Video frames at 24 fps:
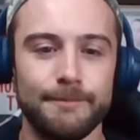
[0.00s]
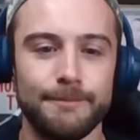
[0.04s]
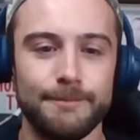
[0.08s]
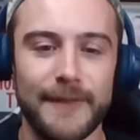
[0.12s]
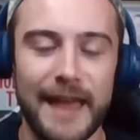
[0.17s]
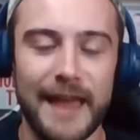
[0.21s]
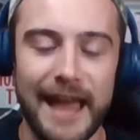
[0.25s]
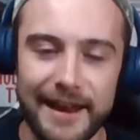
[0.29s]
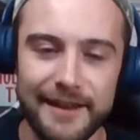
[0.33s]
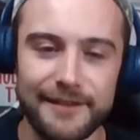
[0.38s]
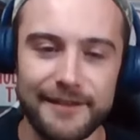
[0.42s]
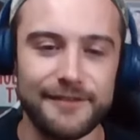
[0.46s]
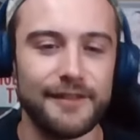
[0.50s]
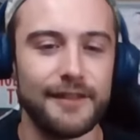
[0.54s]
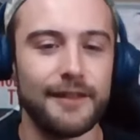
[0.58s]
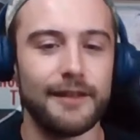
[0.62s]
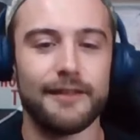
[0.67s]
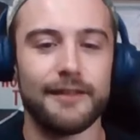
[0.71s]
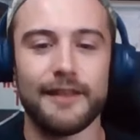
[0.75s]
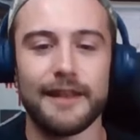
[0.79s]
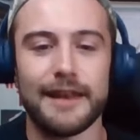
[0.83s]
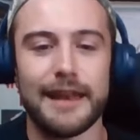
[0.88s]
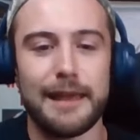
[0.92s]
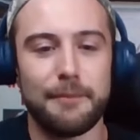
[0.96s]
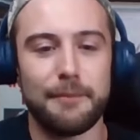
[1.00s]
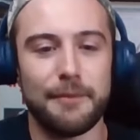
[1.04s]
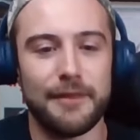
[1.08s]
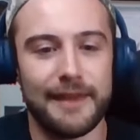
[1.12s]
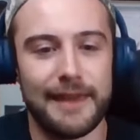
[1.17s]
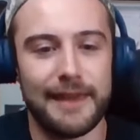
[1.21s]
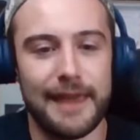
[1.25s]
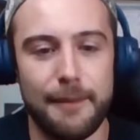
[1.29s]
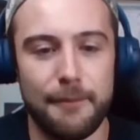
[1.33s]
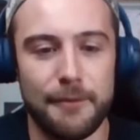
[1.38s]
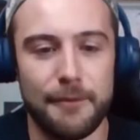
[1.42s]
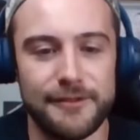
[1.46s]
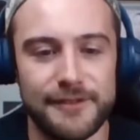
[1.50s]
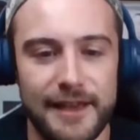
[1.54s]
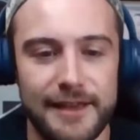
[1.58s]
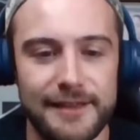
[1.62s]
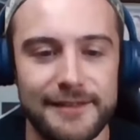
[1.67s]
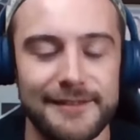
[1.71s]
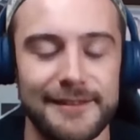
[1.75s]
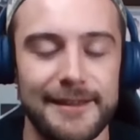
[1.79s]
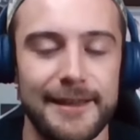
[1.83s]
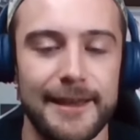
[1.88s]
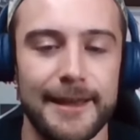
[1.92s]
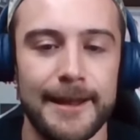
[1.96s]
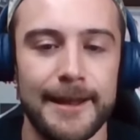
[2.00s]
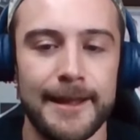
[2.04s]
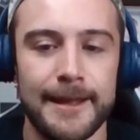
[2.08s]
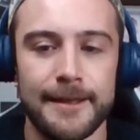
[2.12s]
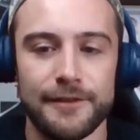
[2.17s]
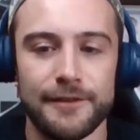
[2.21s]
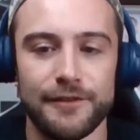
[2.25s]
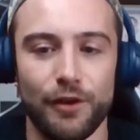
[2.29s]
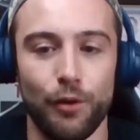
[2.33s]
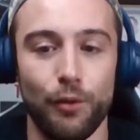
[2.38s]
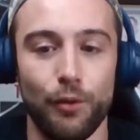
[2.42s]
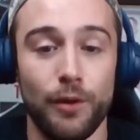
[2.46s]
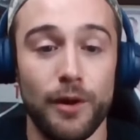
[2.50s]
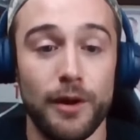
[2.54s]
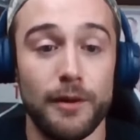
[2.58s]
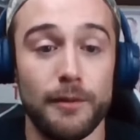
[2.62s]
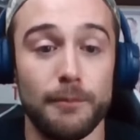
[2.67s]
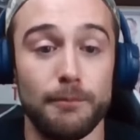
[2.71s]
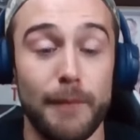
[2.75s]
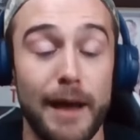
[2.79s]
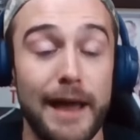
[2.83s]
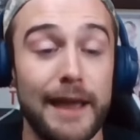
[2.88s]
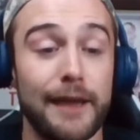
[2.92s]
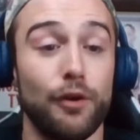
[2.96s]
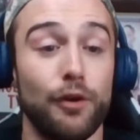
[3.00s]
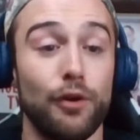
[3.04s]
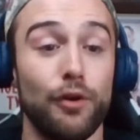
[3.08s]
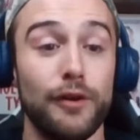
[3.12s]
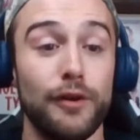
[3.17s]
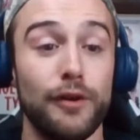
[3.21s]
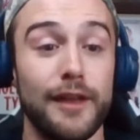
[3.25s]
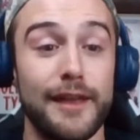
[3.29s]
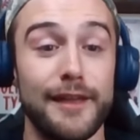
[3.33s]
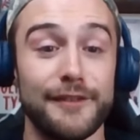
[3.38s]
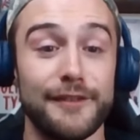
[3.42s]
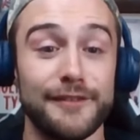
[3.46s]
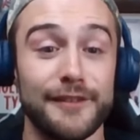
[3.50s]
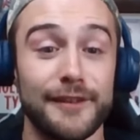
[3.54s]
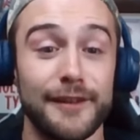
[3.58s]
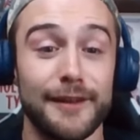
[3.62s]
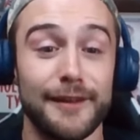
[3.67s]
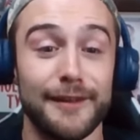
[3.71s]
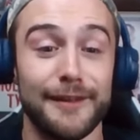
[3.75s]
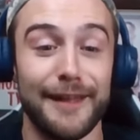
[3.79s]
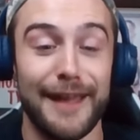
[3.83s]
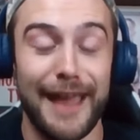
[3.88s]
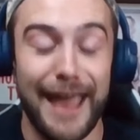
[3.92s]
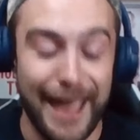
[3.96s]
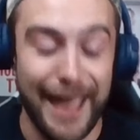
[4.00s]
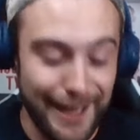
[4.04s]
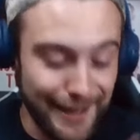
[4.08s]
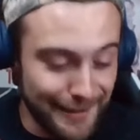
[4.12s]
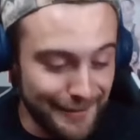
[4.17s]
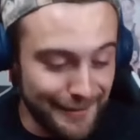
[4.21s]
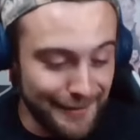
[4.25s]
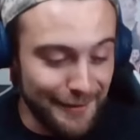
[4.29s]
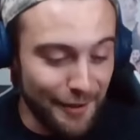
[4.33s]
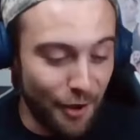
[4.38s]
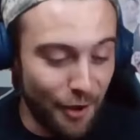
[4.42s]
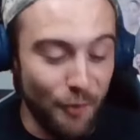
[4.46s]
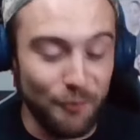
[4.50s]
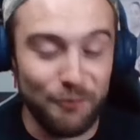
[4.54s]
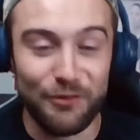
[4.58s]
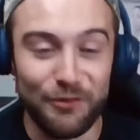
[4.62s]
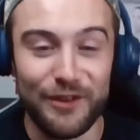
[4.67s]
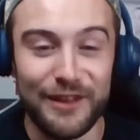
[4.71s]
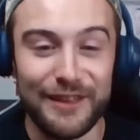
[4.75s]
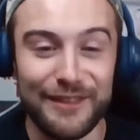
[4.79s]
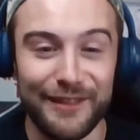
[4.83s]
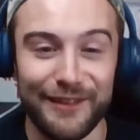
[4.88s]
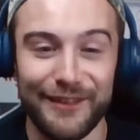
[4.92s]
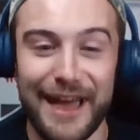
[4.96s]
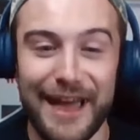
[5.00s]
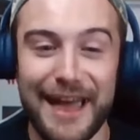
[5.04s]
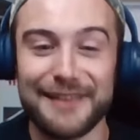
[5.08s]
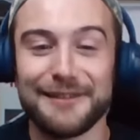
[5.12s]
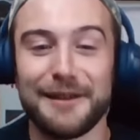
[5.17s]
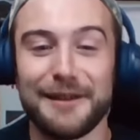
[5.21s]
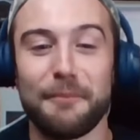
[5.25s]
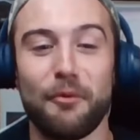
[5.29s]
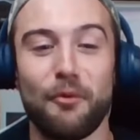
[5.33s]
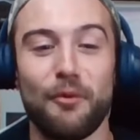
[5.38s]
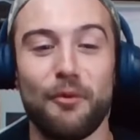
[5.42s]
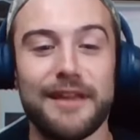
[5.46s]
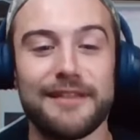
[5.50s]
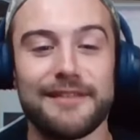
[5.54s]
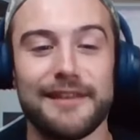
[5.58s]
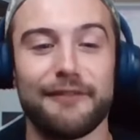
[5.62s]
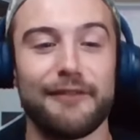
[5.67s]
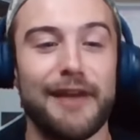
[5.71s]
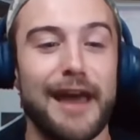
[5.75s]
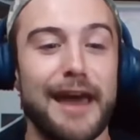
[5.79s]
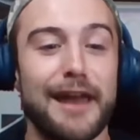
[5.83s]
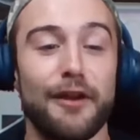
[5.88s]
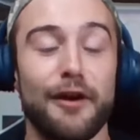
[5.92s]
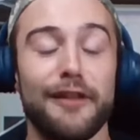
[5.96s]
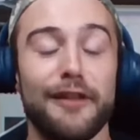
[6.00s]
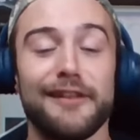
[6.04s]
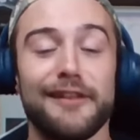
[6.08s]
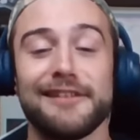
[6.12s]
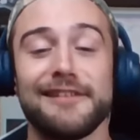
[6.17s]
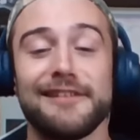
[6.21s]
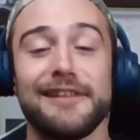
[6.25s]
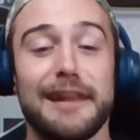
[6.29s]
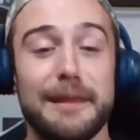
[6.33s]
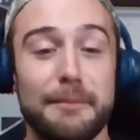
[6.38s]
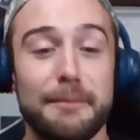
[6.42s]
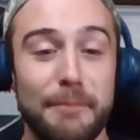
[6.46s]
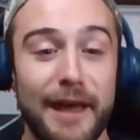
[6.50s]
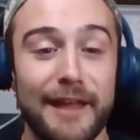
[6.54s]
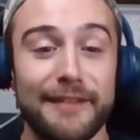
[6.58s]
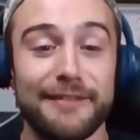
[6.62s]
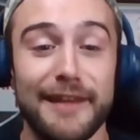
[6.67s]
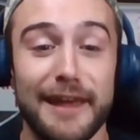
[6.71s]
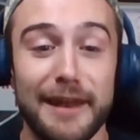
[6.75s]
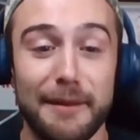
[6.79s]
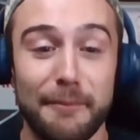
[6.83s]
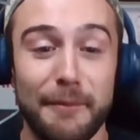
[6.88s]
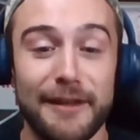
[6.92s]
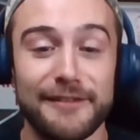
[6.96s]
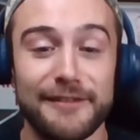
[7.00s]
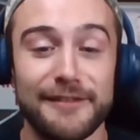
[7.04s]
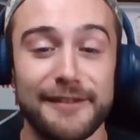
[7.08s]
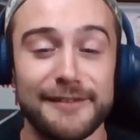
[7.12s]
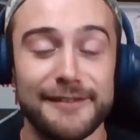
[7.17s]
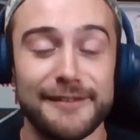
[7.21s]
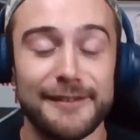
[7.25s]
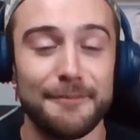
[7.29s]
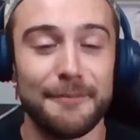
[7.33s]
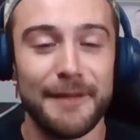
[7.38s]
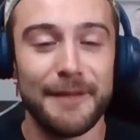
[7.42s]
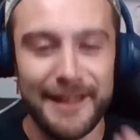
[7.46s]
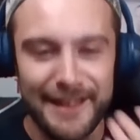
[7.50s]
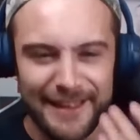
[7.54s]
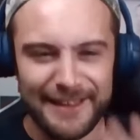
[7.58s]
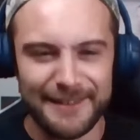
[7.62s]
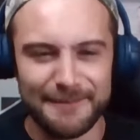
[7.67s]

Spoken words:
That is the name of the game as I see it. So my goal is, hey, hopefully the last couple of weeks I've gotten all the shitty bets out of my system.